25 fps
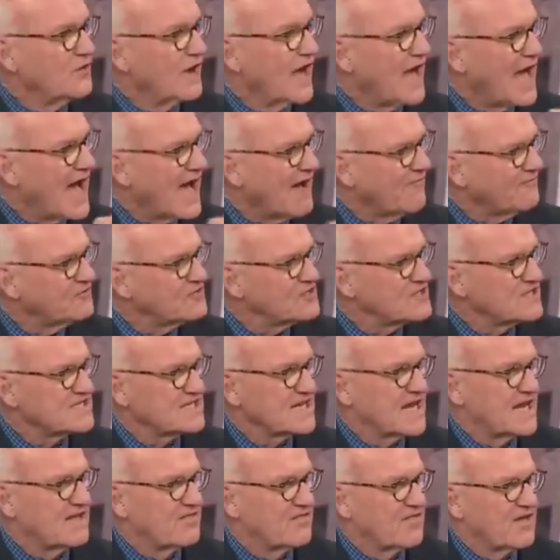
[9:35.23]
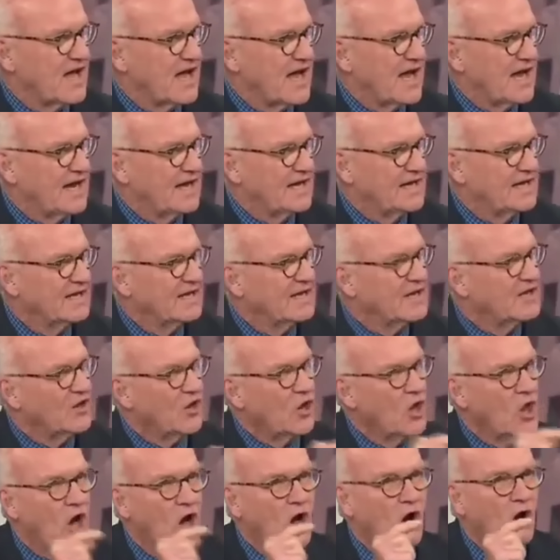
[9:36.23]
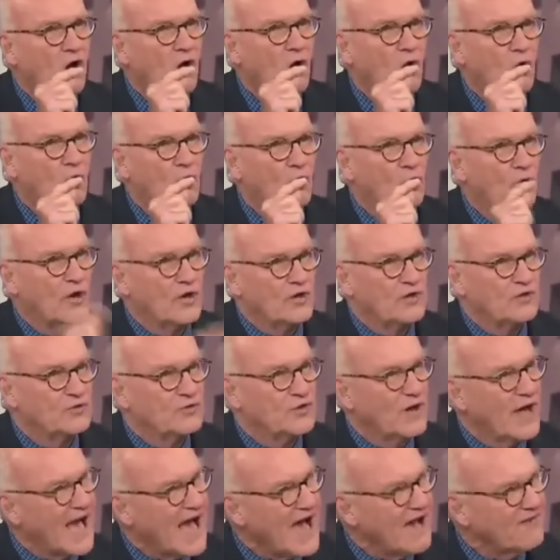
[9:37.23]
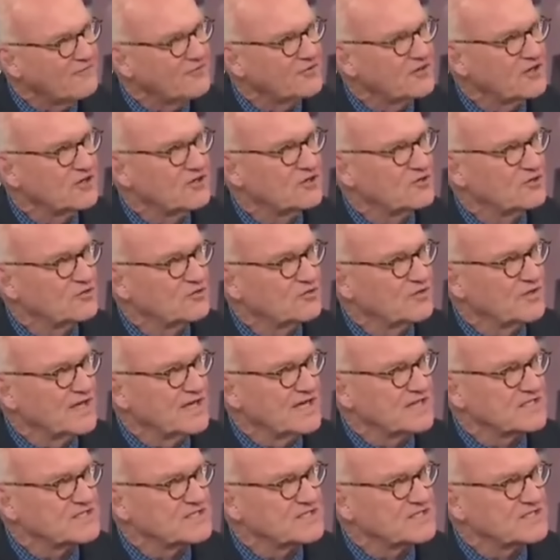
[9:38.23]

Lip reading: have to say they. No, you have to do this.